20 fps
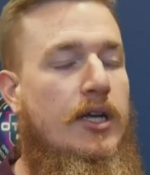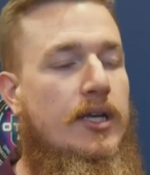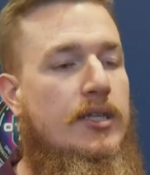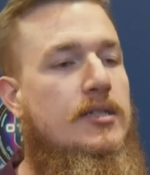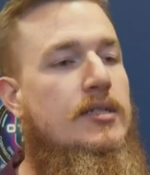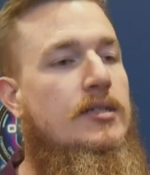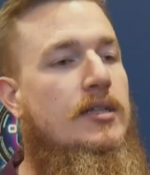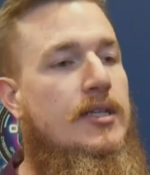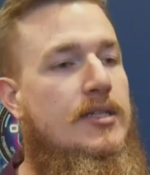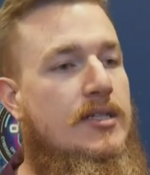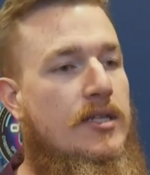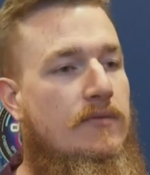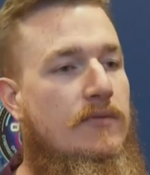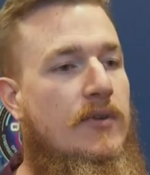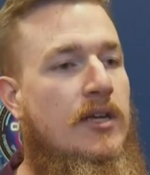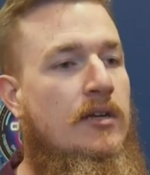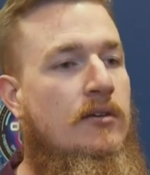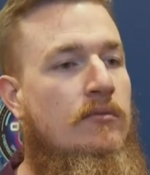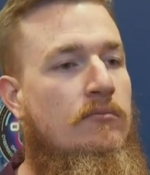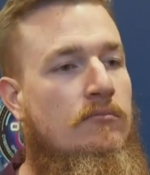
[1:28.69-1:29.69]
It's, let's
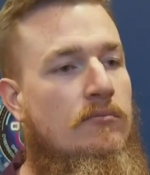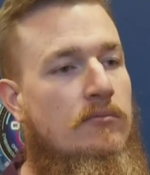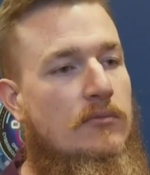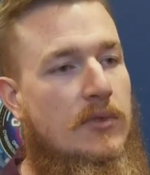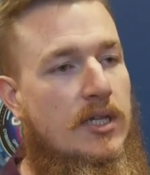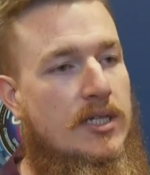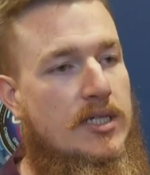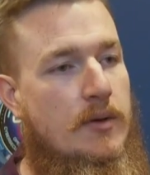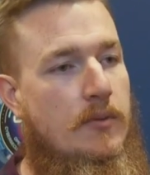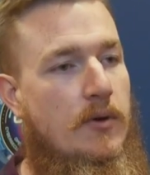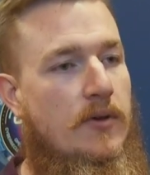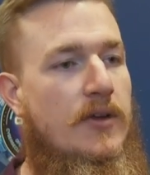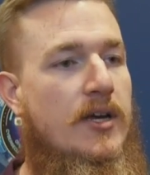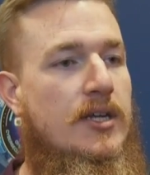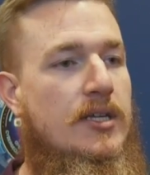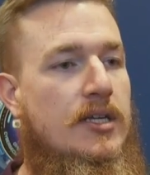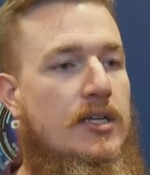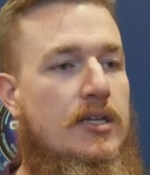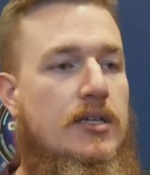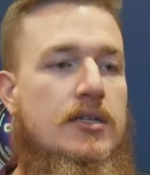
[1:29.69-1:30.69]
convene, let's come up with
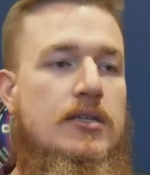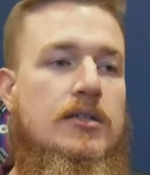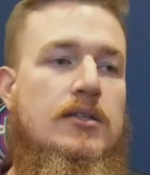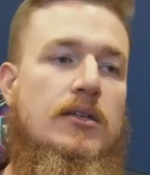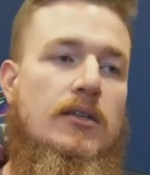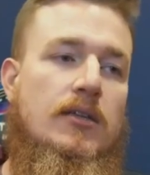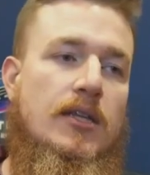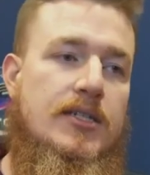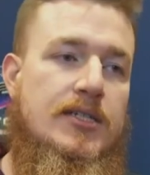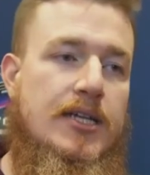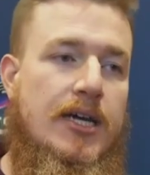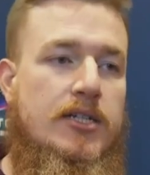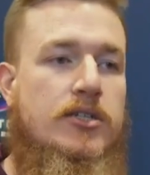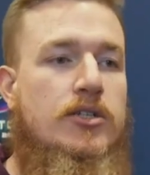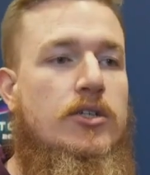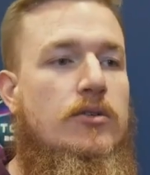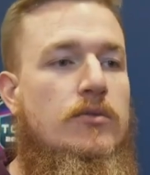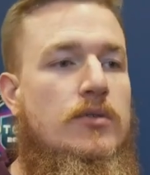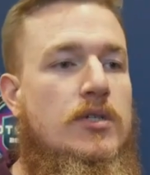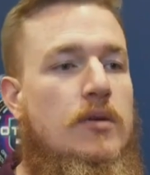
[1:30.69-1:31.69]
ideas, let's
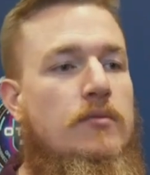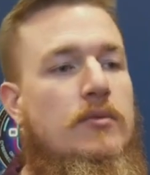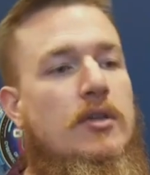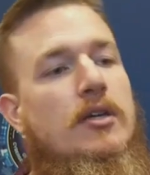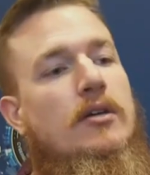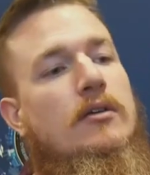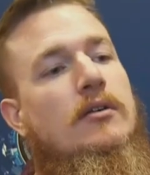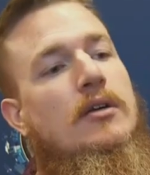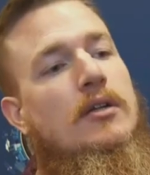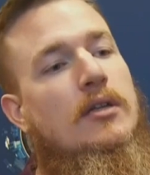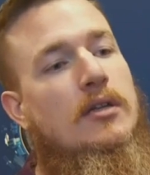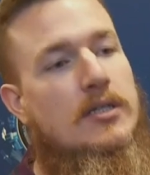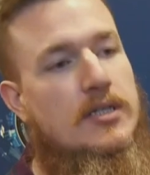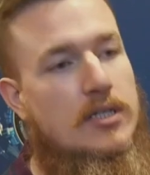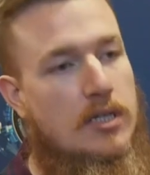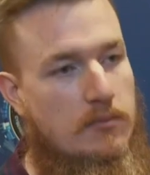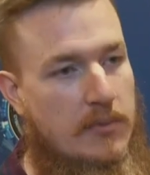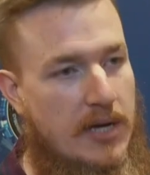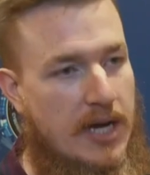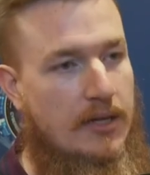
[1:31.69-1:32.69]
execute something,
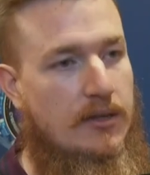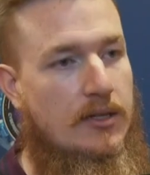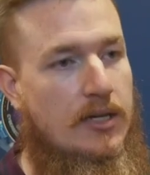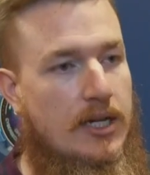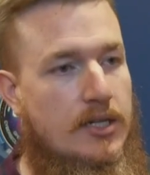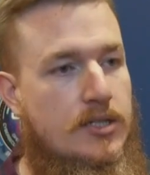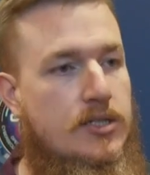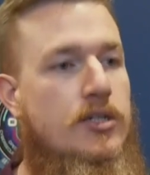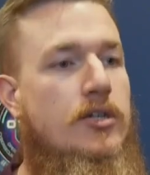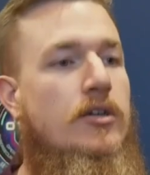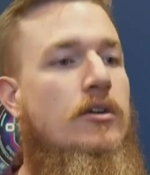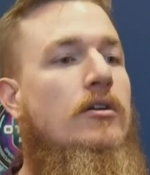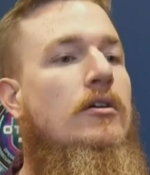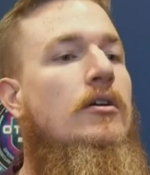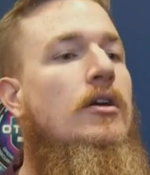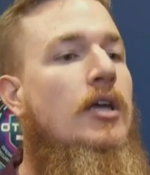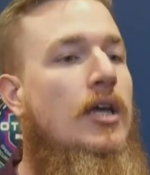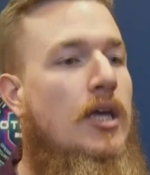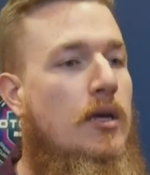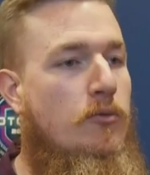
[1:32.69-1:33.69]
let's come back the next
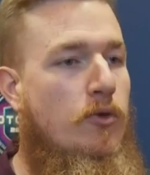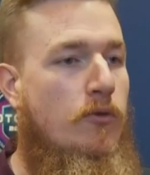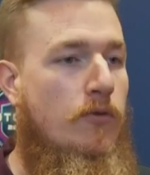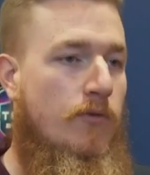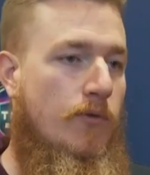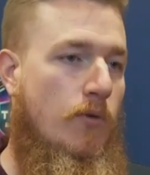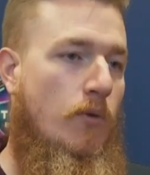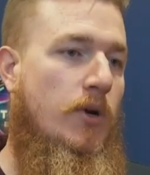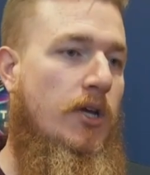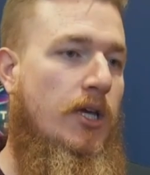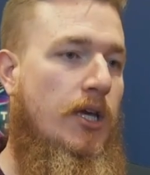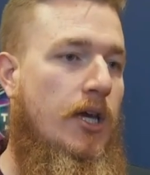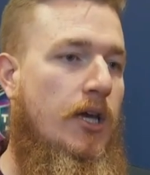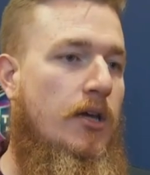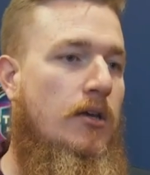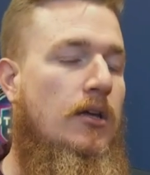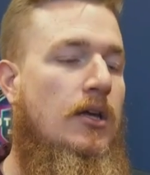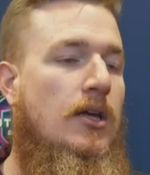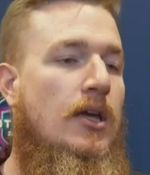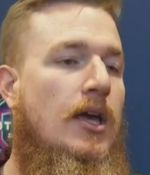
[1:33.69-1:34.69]
year and move it forward
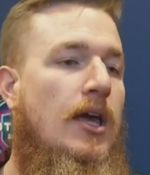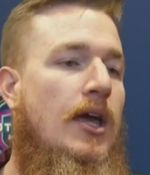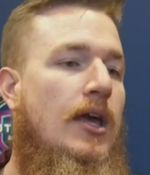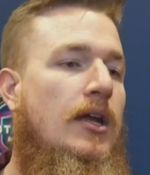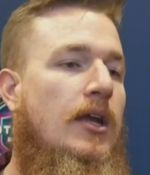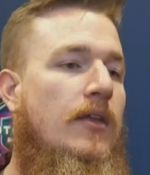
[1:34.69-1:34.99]
again.